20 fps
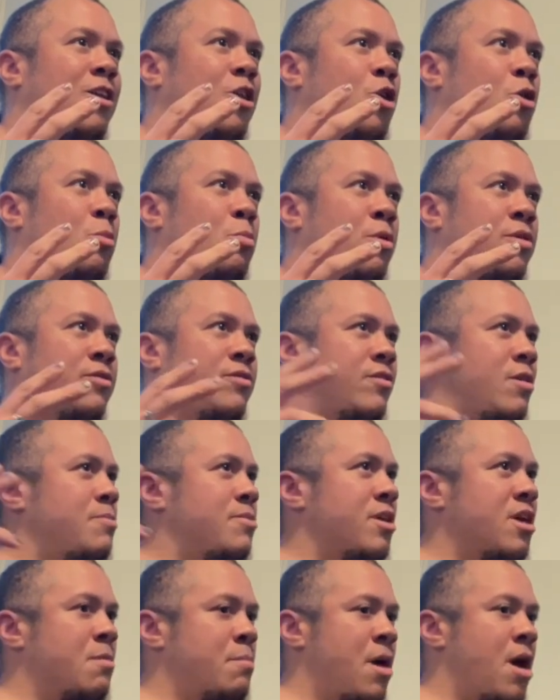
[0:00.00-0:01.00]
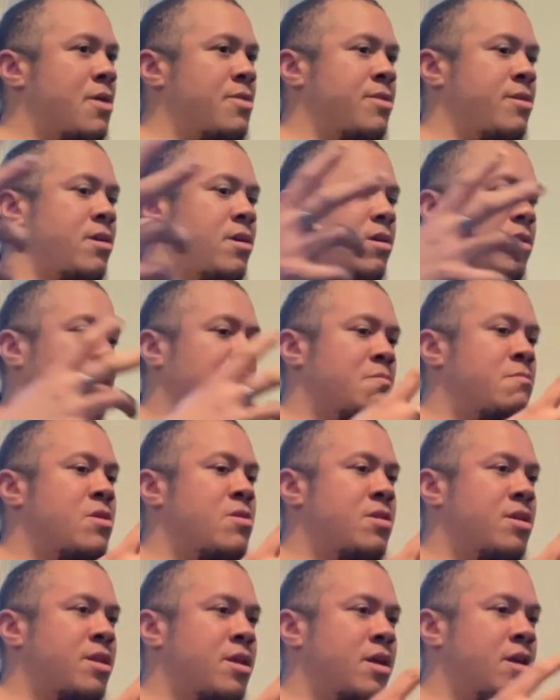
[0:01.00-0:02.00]
but something about the
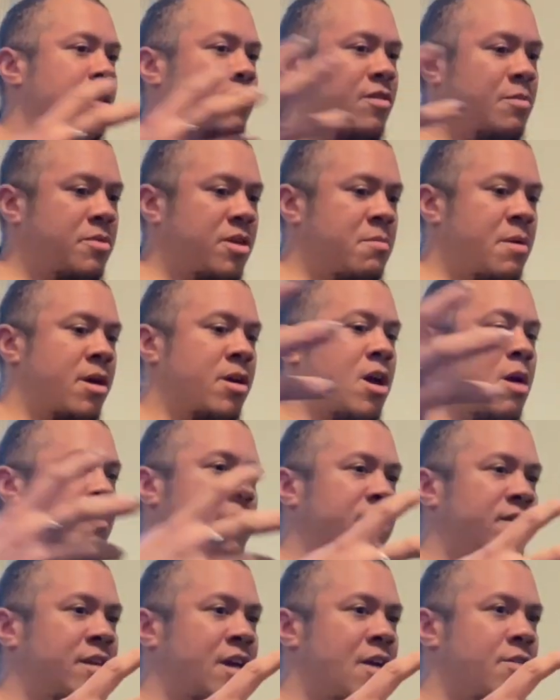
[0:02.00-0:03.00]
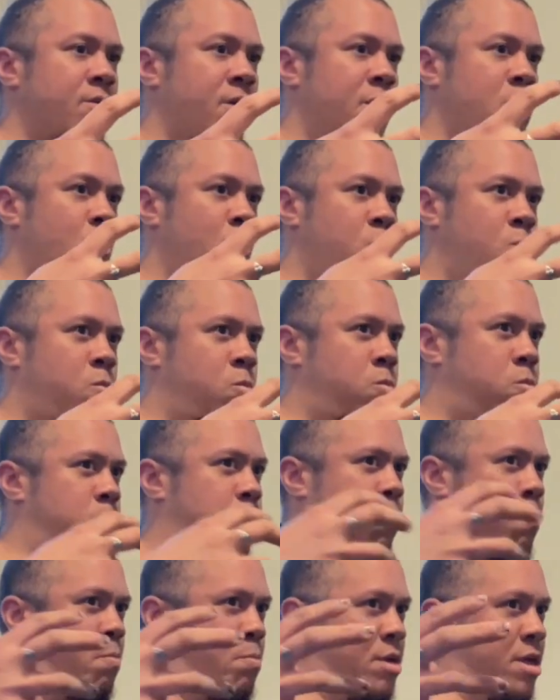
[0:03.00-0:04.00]
community, something about coming together and
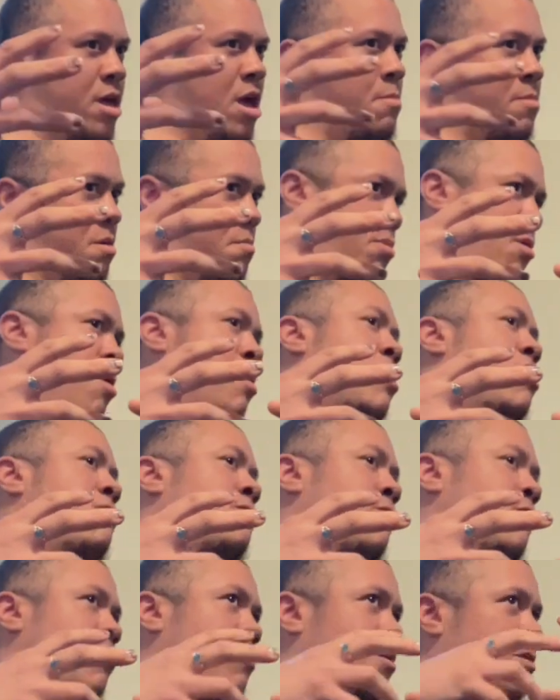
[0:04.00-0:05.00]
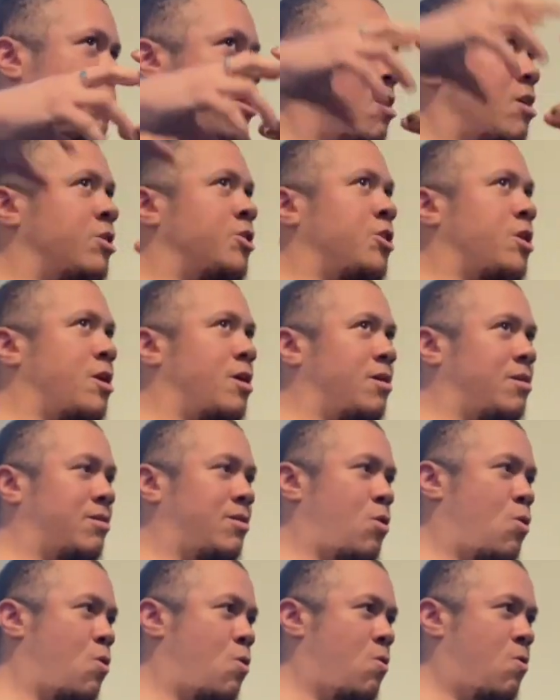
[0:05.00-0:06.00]
becoming part of a larger
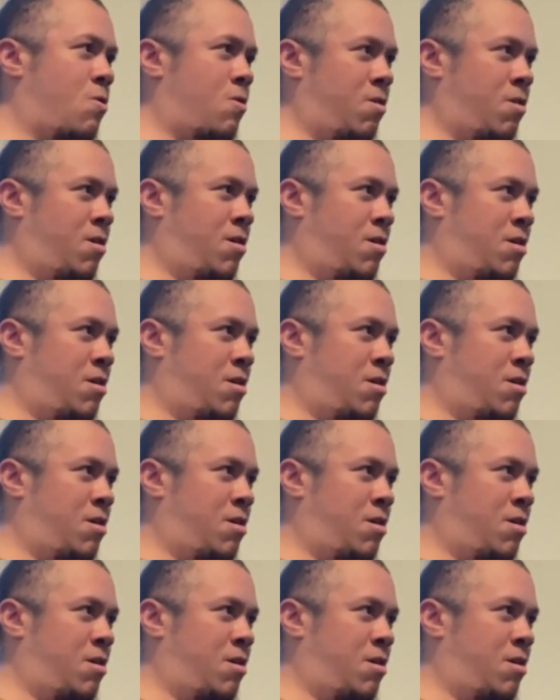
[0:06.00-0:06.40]
whole